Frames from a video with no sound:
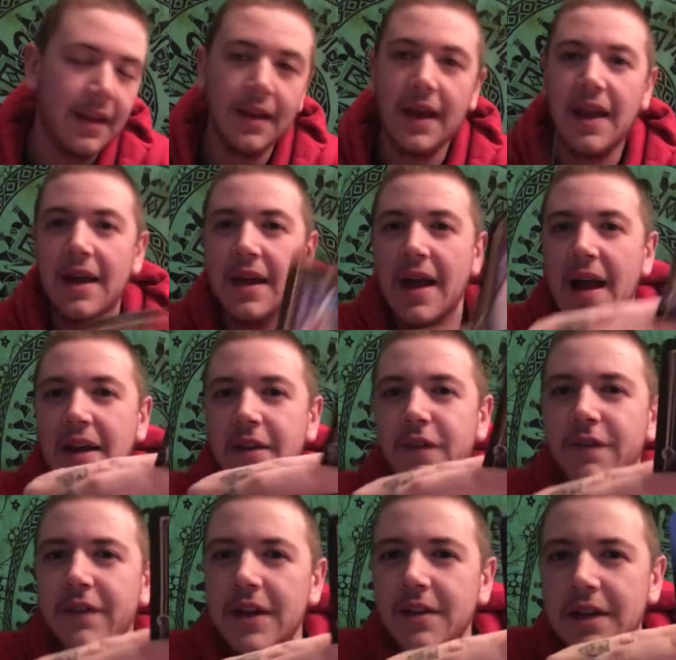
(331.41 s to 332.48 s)
And I kind of
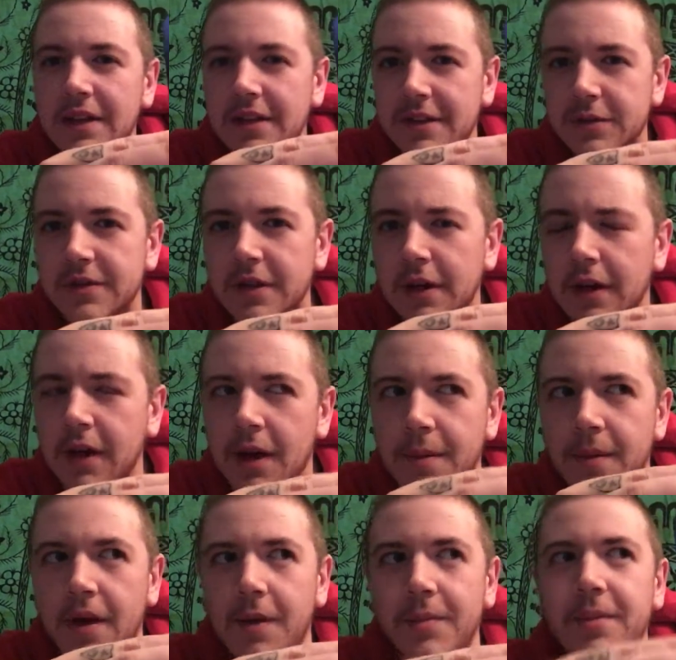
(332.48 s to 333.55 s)
felt like this was going to
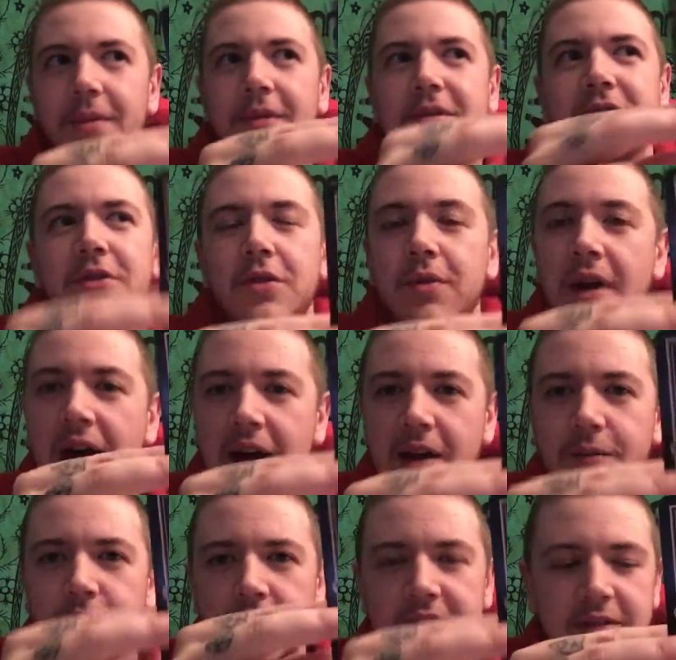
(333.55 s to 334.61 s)
come up. So High
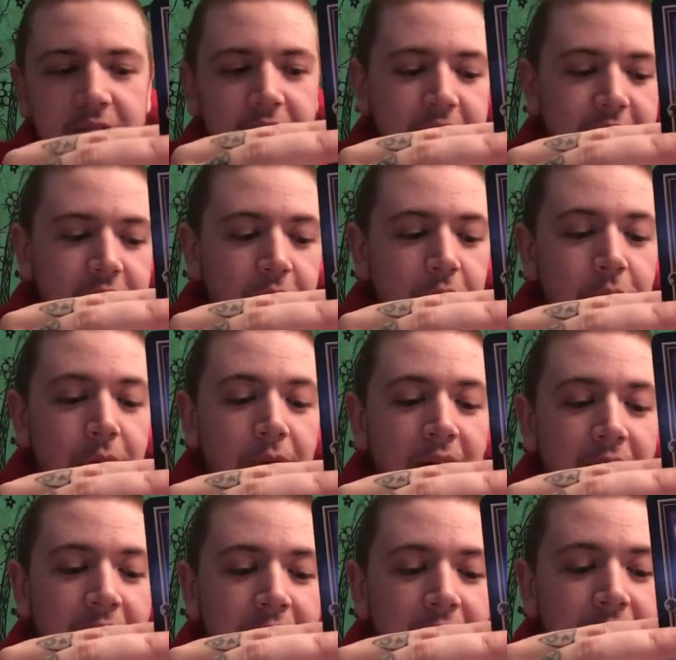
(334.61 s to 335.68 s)
Priestess, so
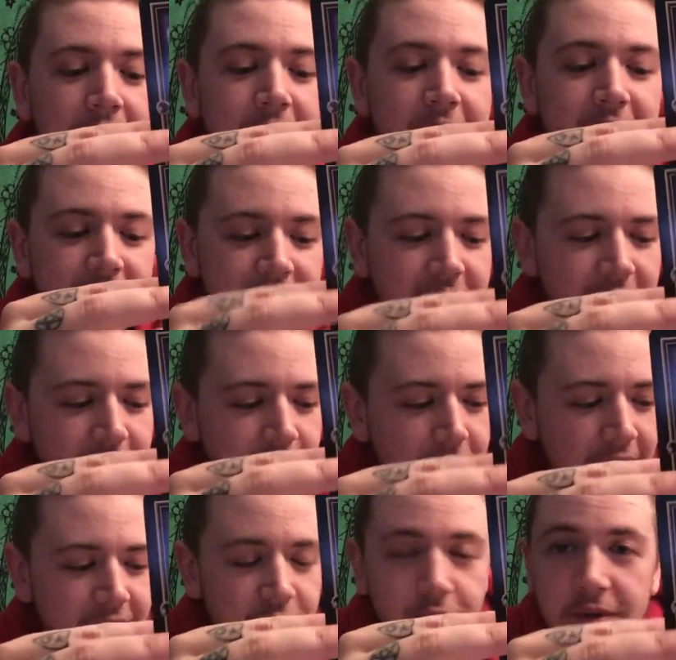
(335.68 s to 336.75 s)
this is you
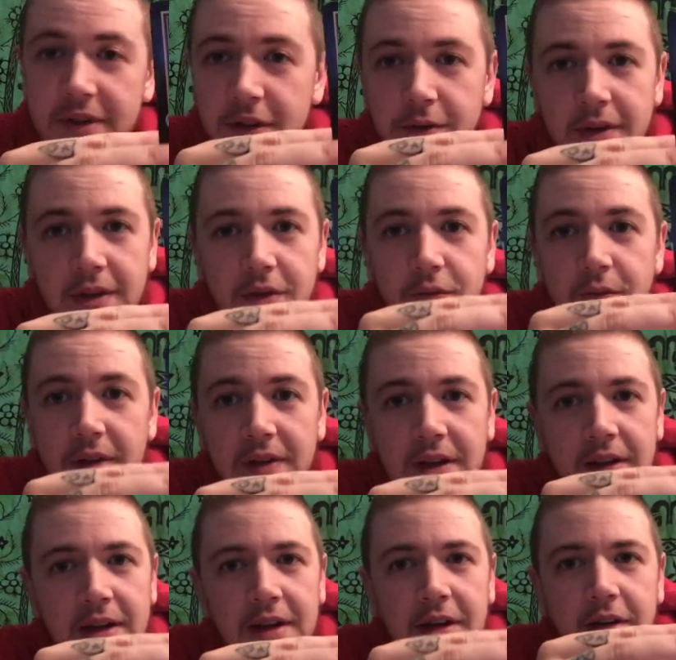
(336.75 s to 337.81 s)
guys really, really, really
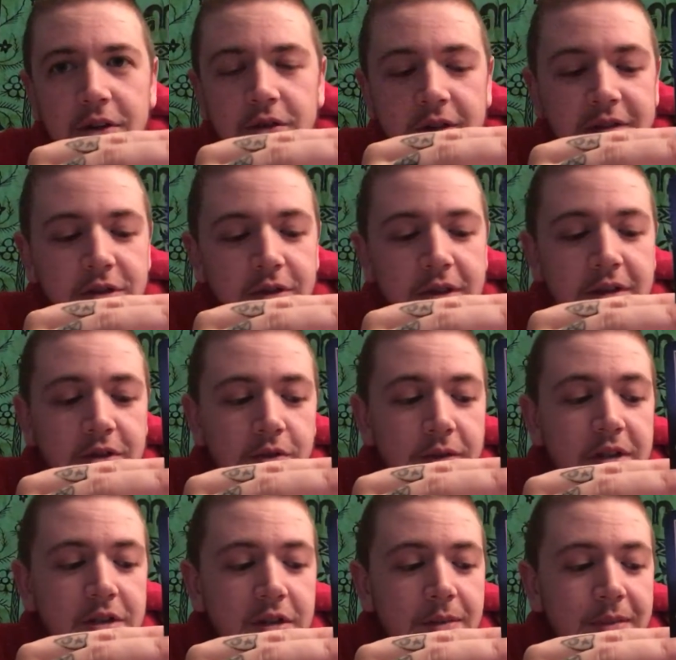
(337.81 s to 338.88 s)
needing to trust your
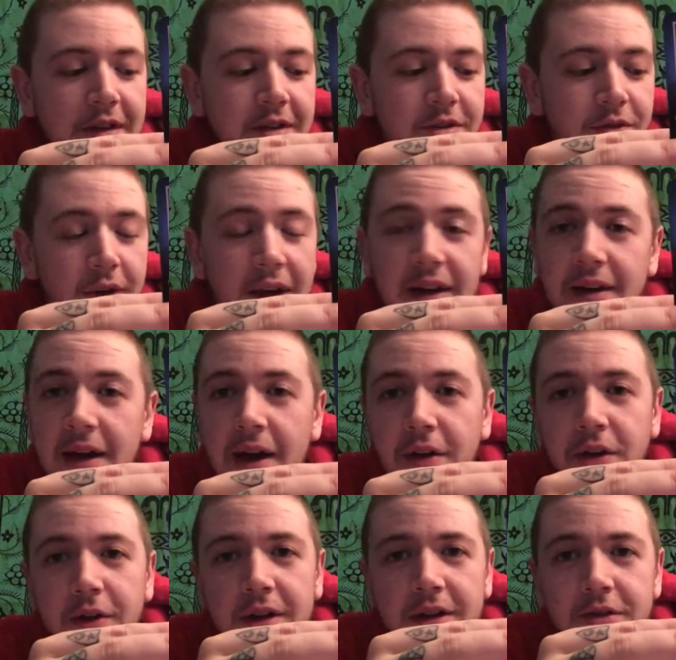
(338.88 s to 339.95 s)
intuition, because right now
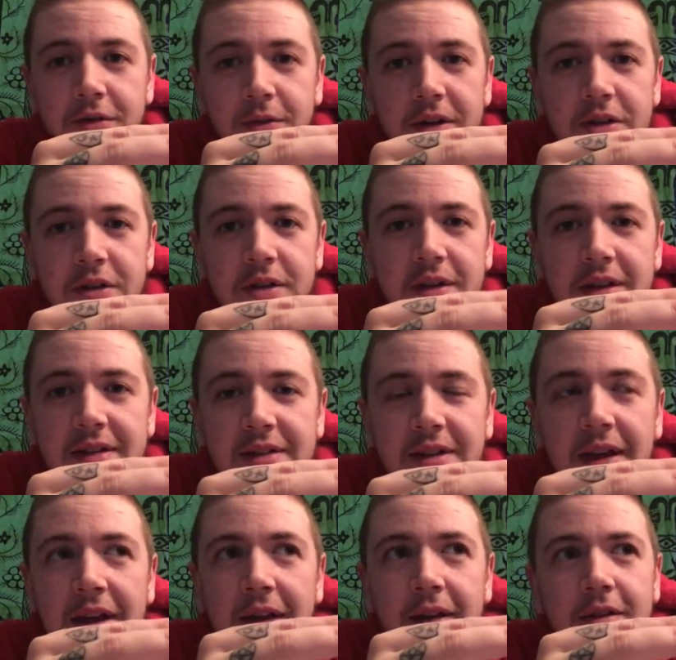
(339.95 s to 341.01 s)
your intuition is
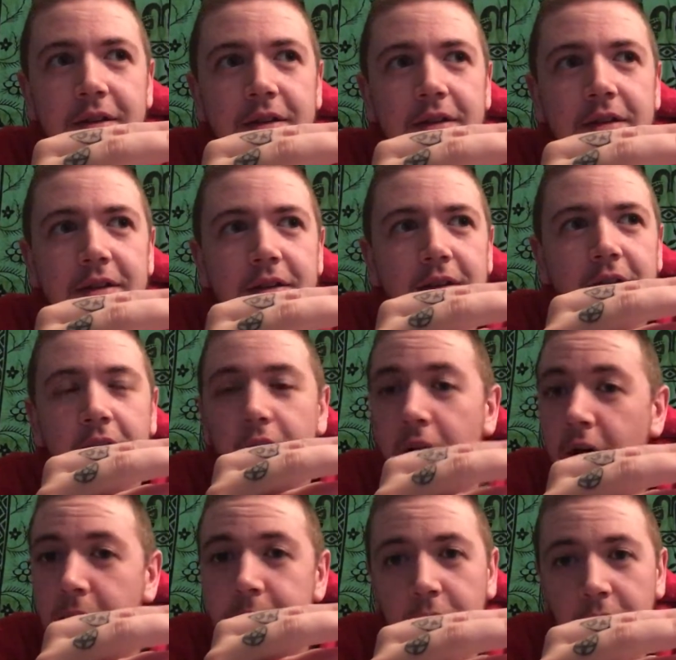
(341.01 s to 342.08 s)
like
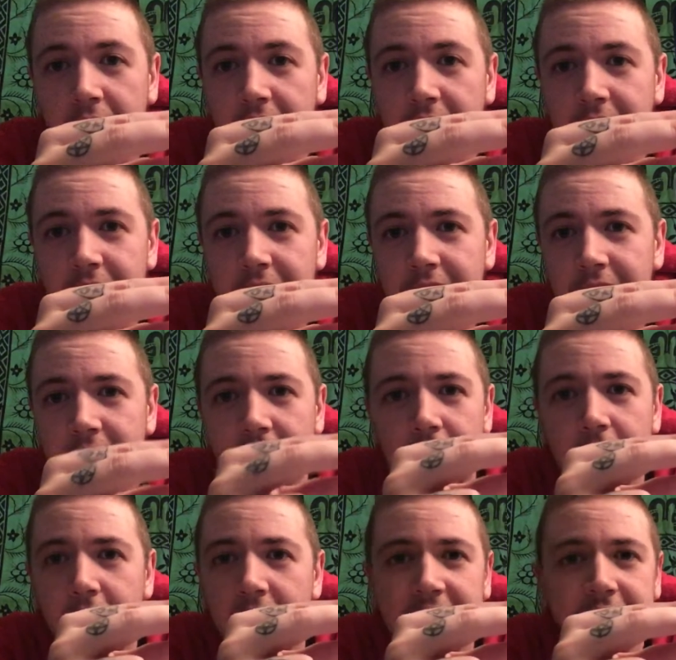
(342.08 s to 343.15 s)
on point
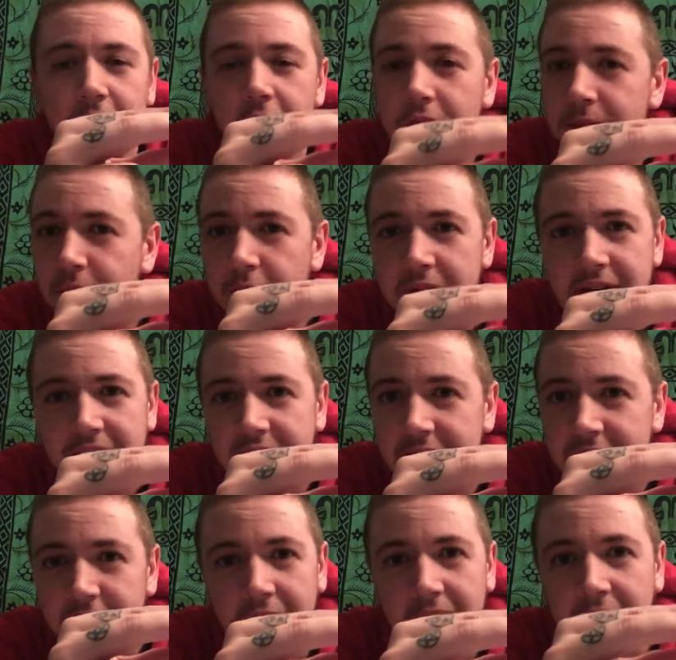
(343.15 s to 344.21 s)
as
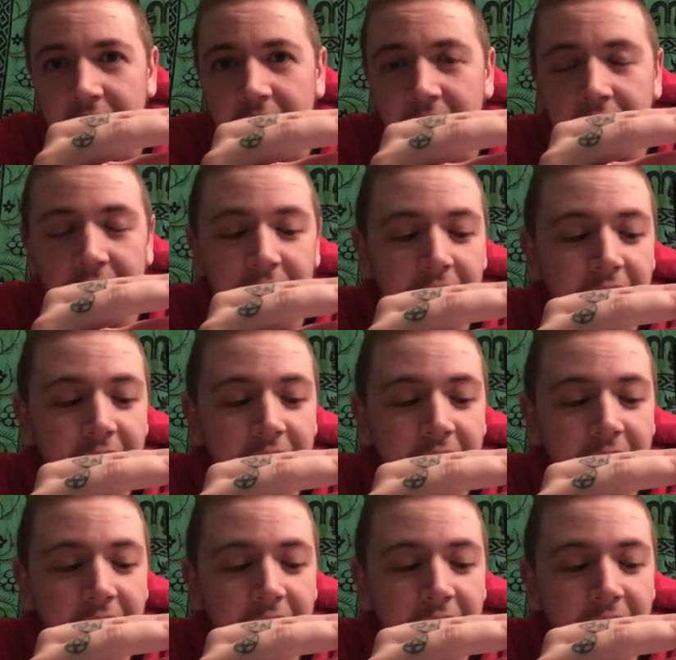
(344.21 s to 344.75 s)
it's going to get.